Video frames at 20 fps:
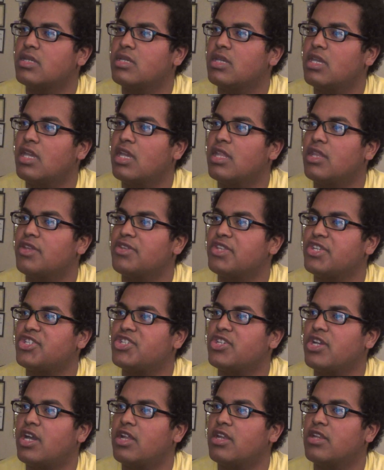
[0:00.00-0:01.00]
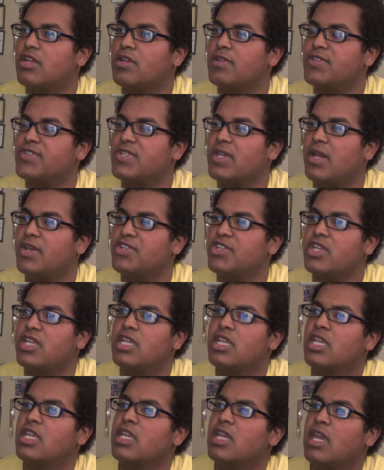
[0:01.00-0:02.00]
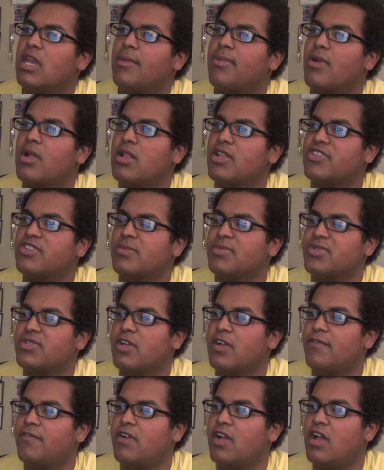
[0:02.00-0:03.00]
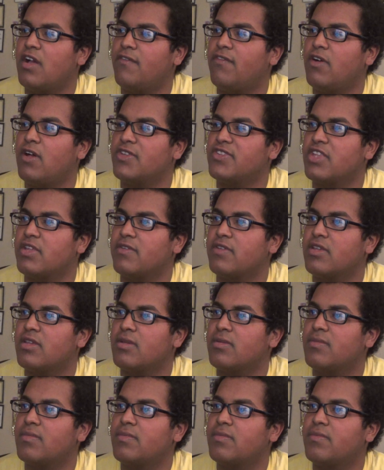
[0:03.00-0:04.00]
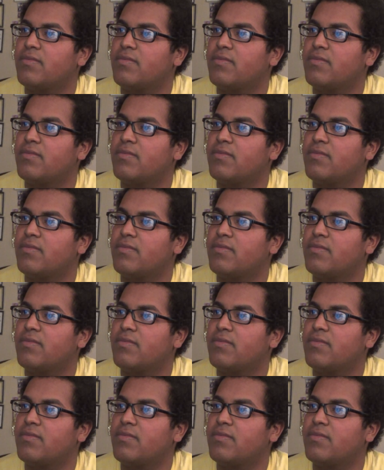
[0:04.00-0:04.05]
And there's a shot of Sanji, and apparently some stuff falls on him.